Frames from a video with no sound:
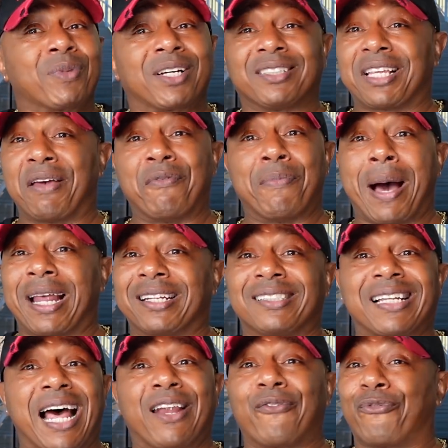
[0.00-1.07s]
Because everybody's
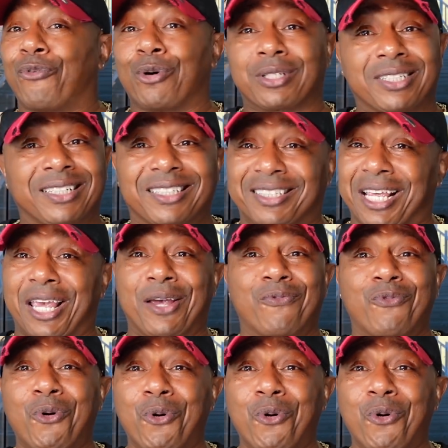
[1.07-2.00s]
not enforcing the same